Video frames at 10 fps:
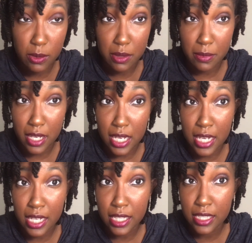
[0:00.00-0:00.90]
with my
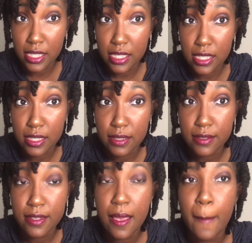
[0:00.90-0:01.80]
eyes.
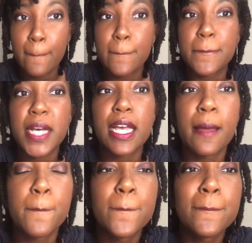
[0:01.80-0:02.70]
But